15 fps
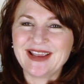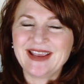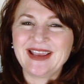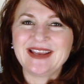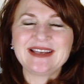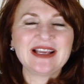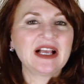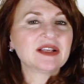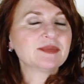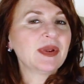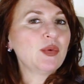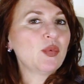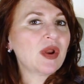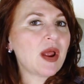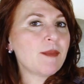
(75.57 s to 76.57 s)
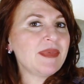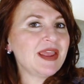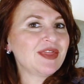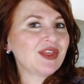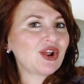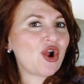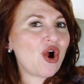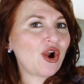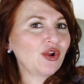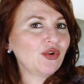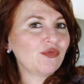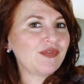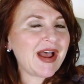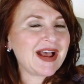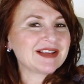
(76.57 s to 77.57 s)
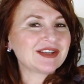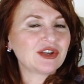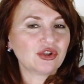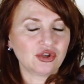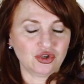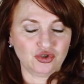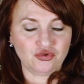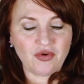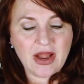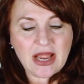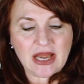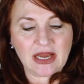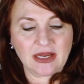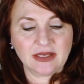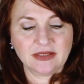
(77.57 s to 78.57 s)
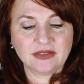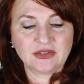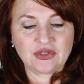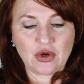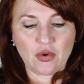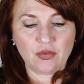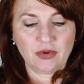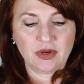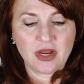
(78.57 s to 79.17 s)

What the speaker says: It tells me when I'm in the cardiovascular training zone.